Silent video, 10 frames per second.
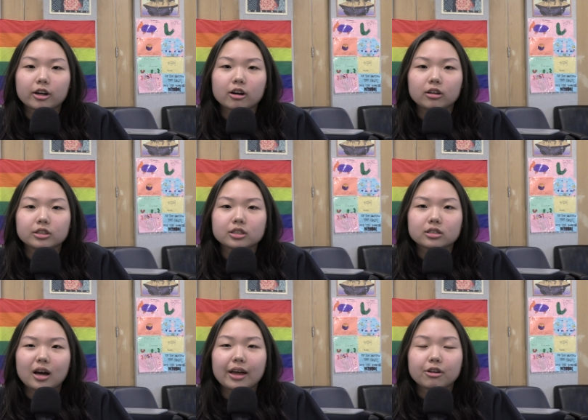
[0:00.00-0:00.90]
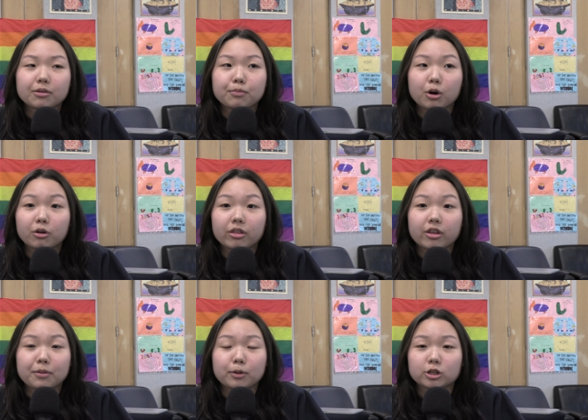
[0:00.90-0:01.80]
girls either broke
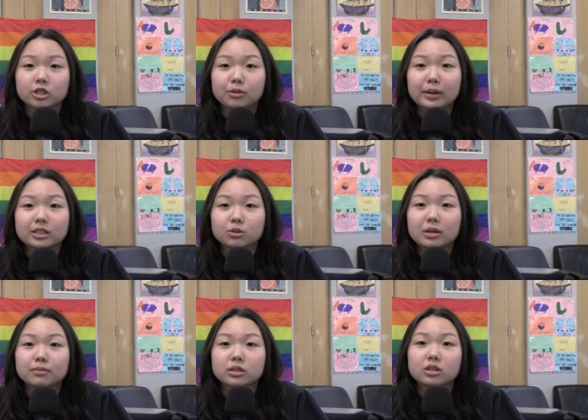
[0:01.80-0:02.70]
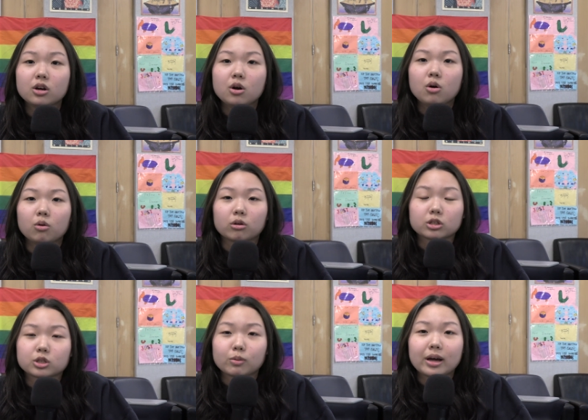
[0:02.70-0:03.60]
their personal best swims
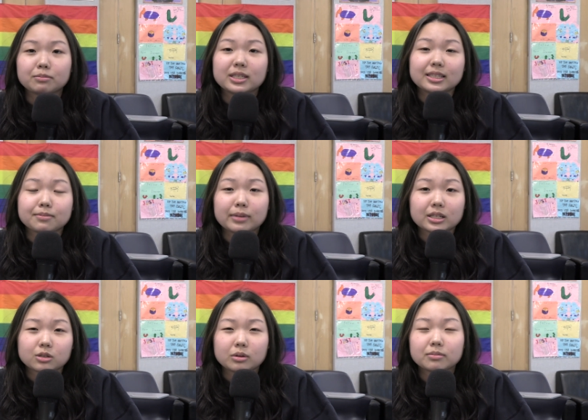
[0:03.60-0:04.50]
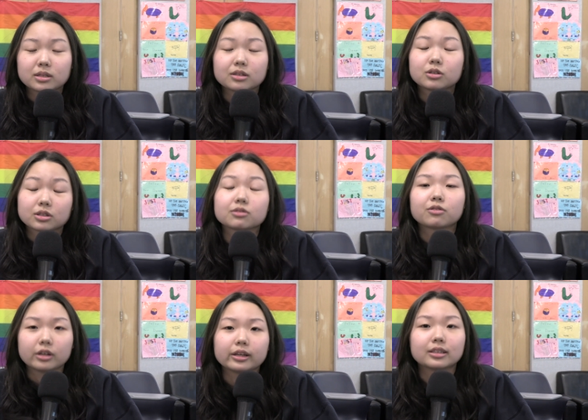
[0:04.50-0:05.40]
swam season best swims, and it was a
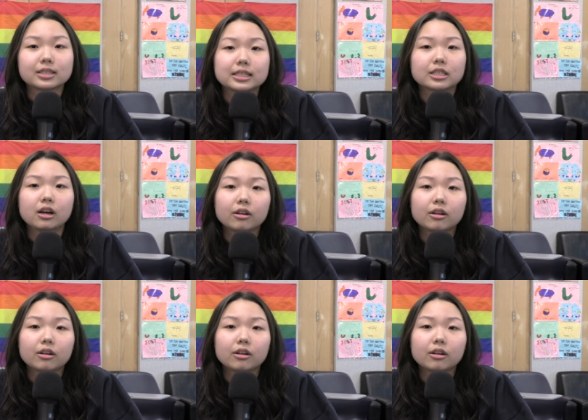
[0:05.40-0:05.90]
really good season